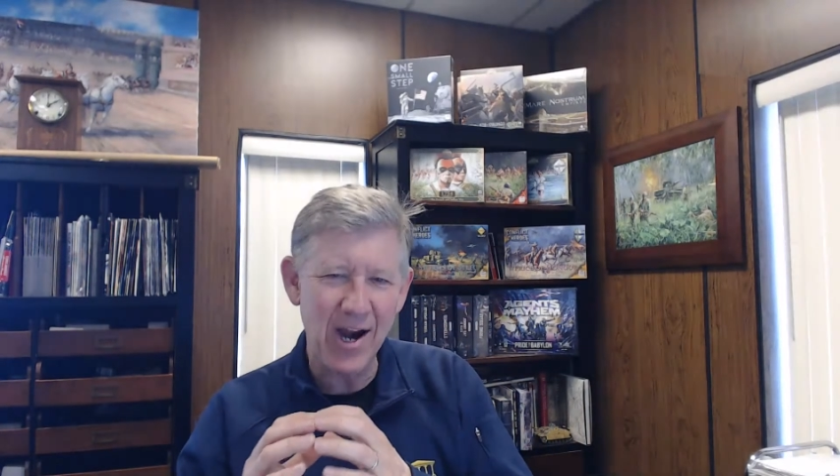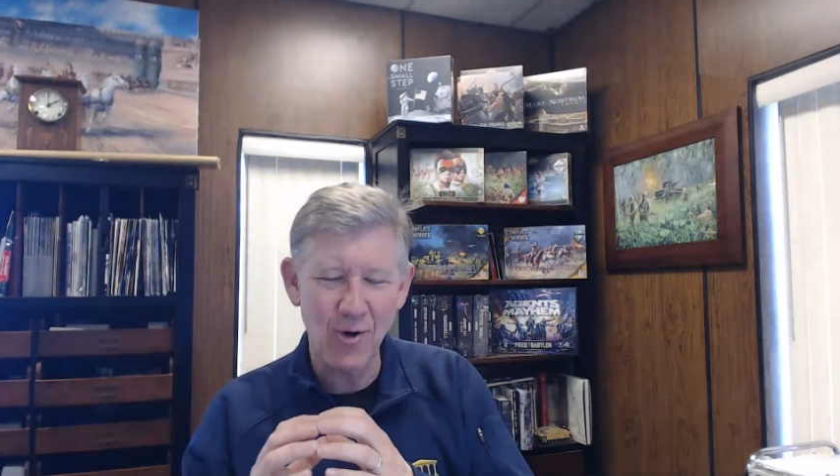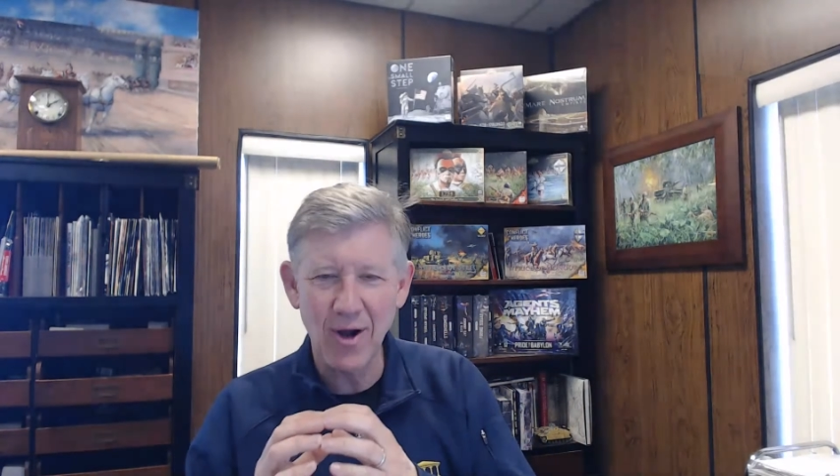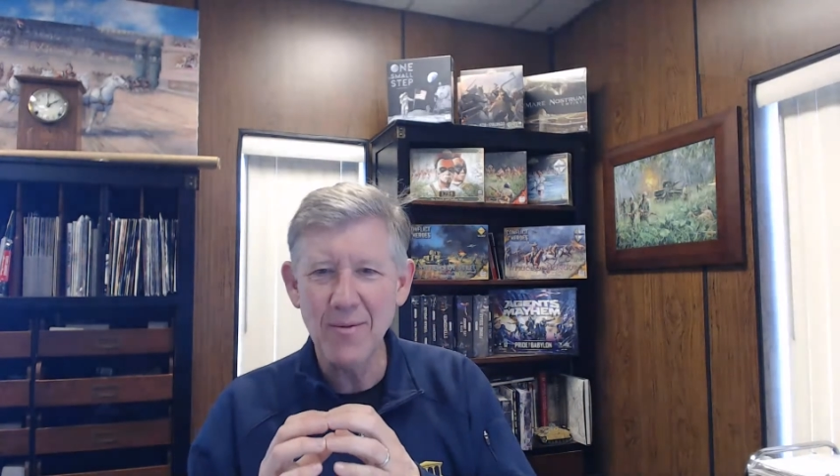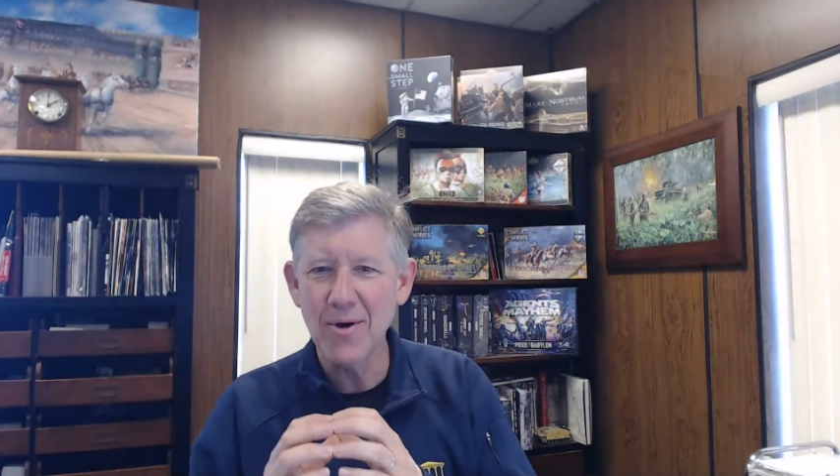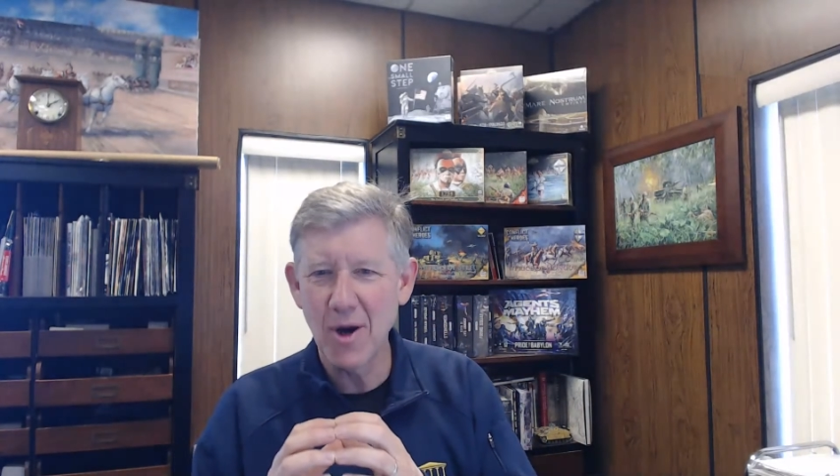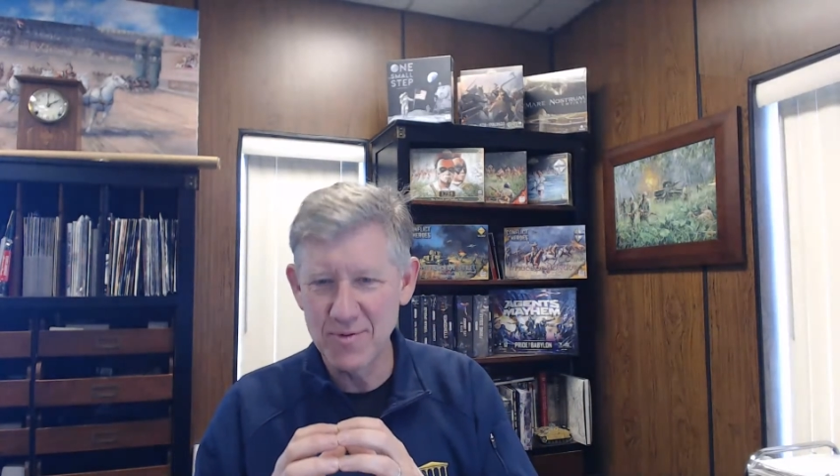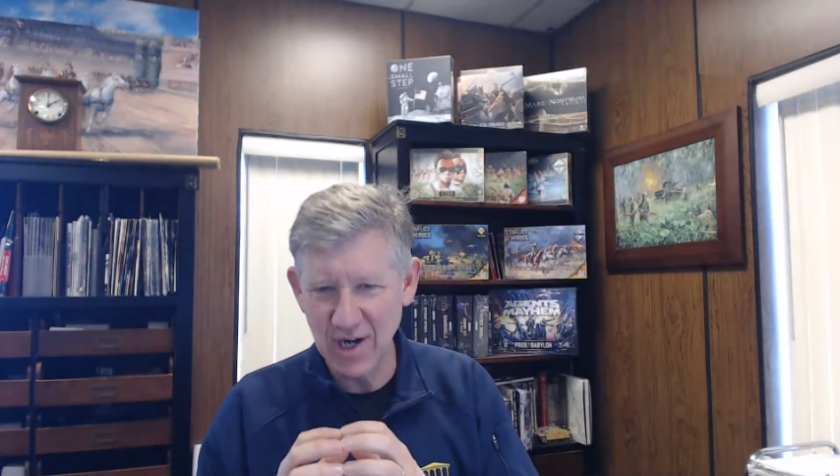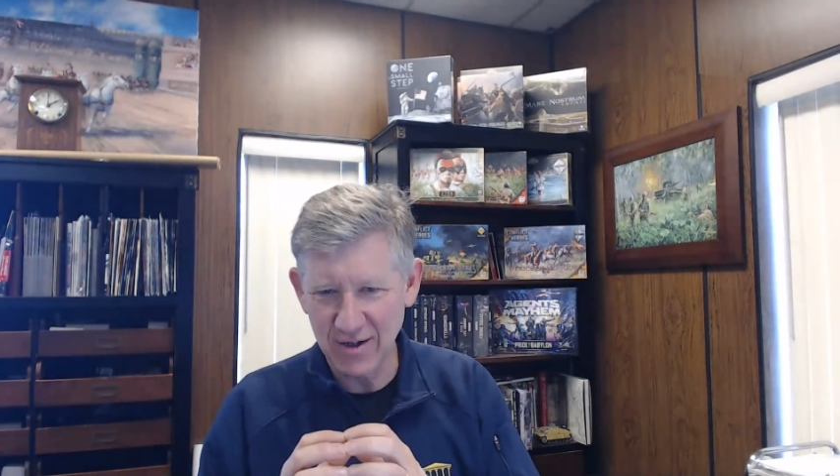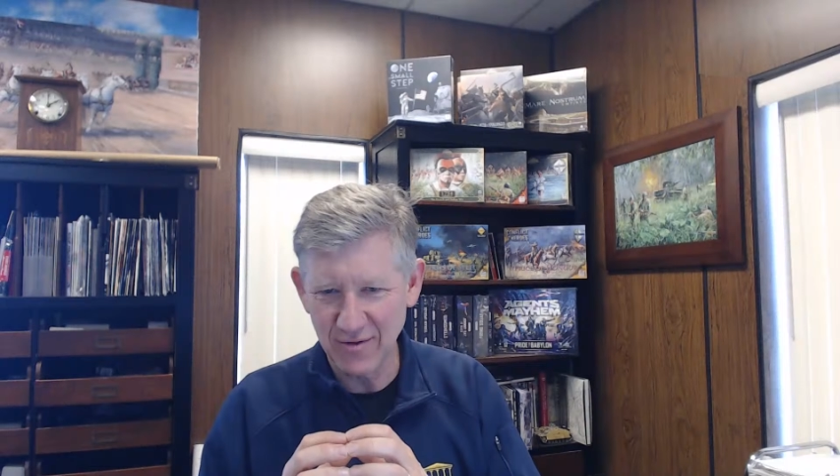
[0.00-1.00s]
era
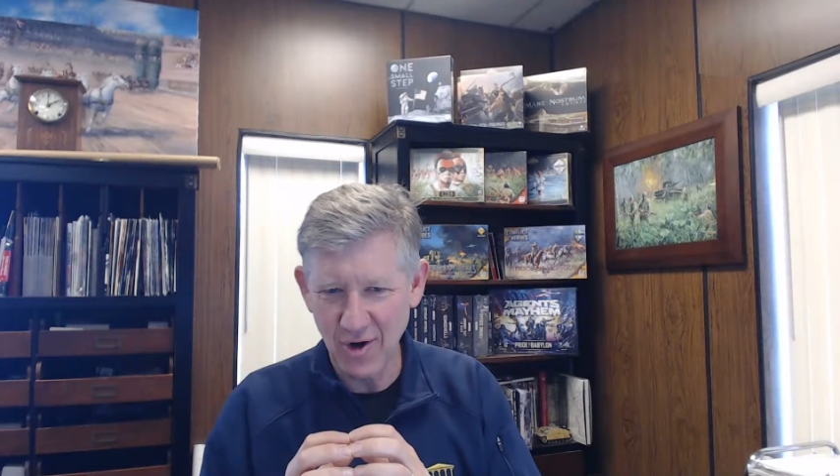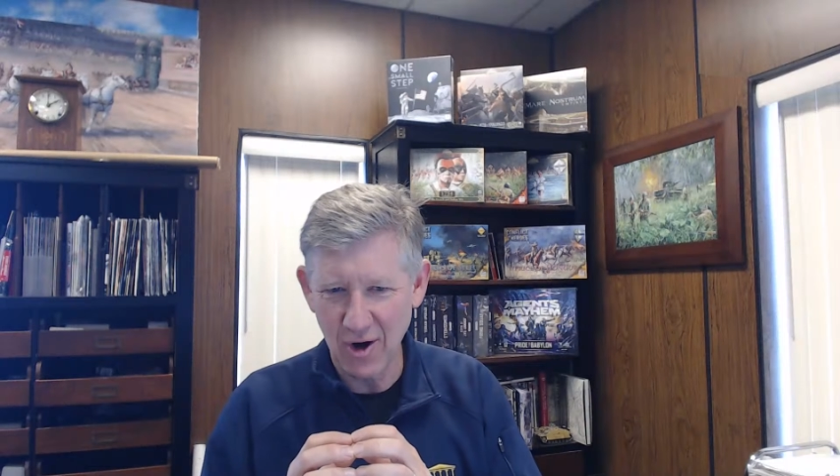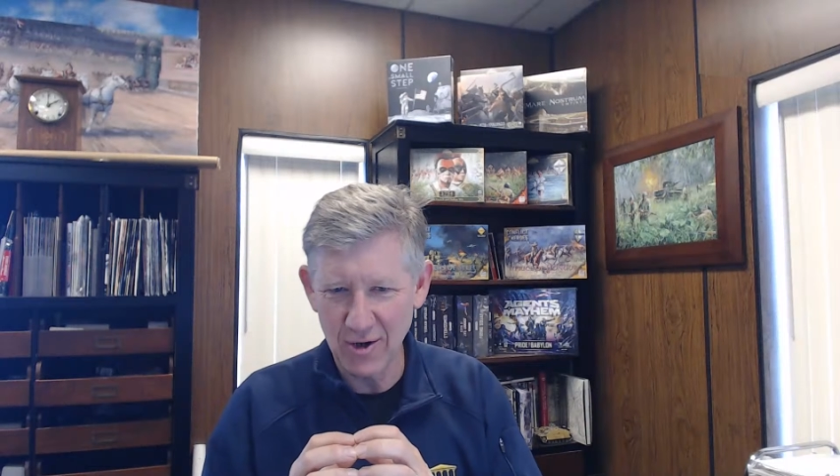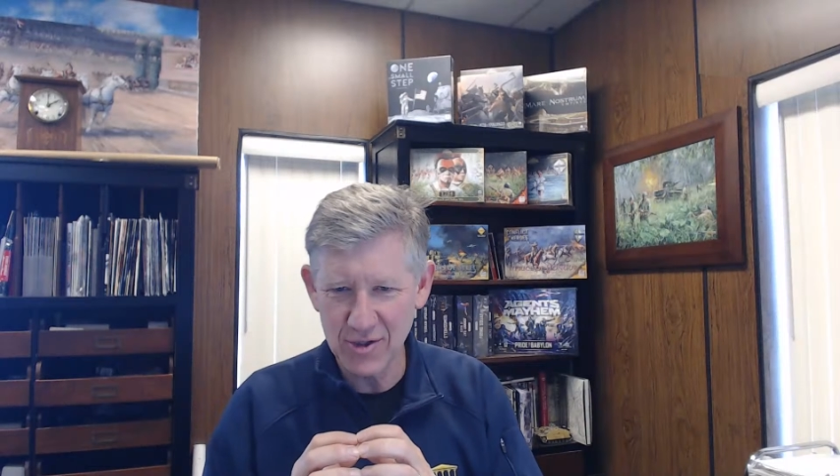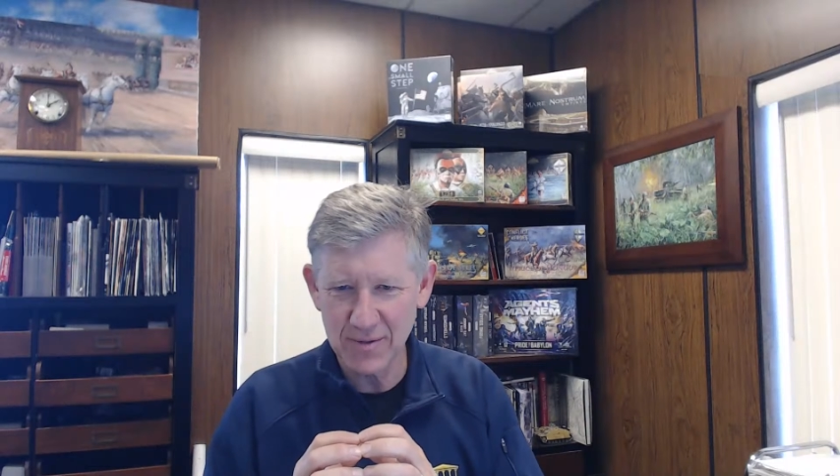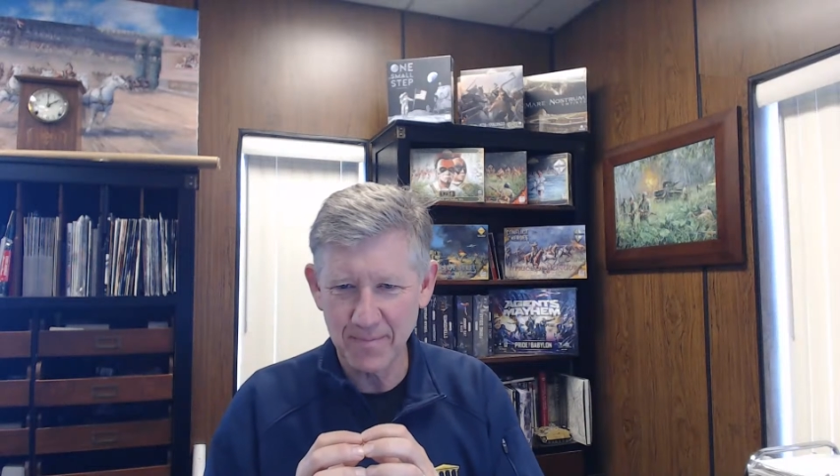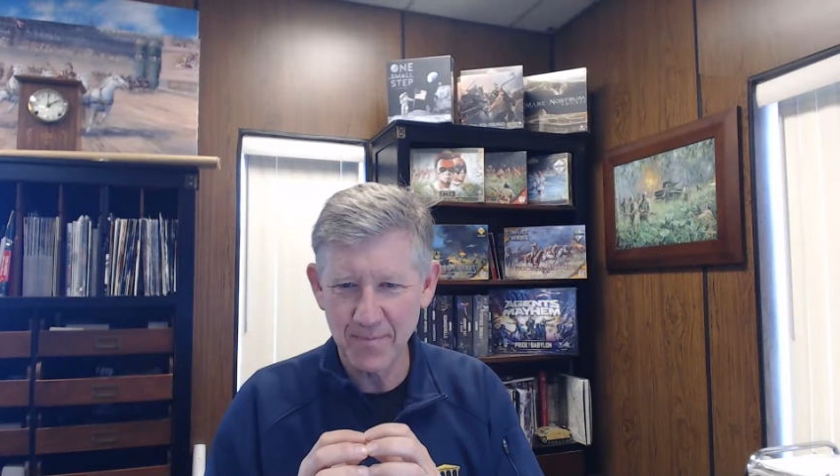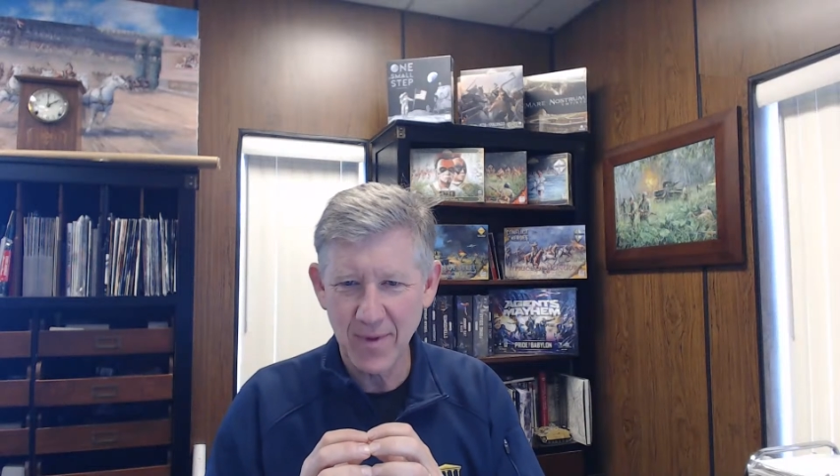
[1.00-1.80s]
objective cards.